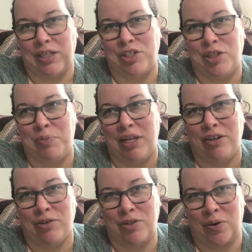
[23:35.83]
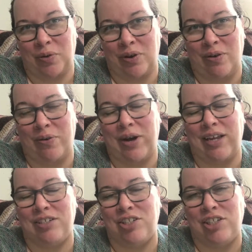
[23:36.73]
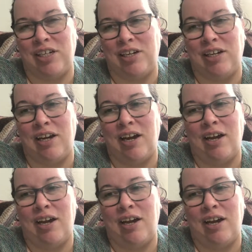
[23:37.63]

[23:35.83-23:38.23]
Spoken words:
and she played her solo and she